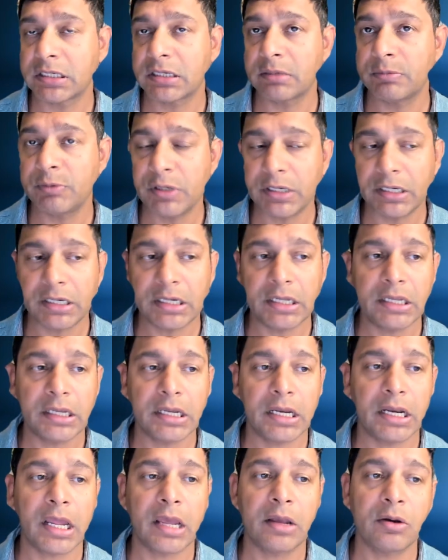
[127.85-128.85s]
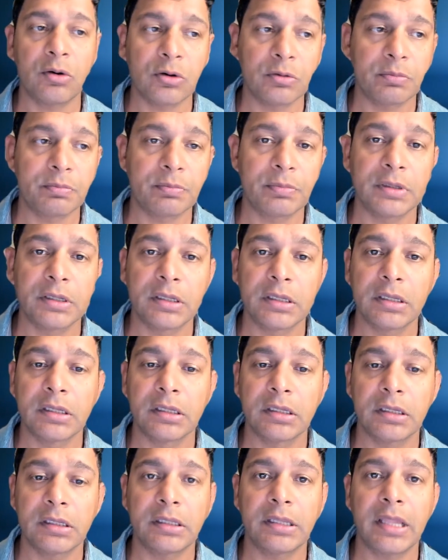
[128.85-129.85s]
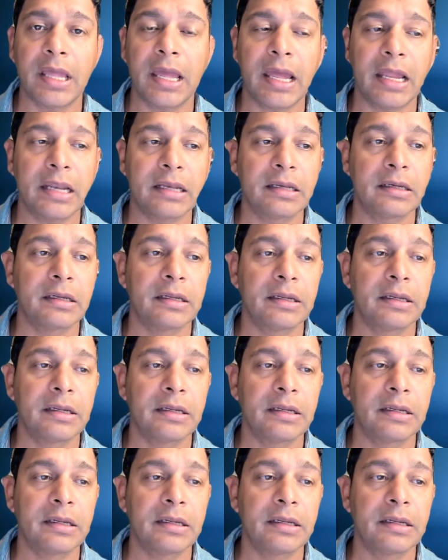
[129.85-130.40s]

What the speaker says: the community, and I hope that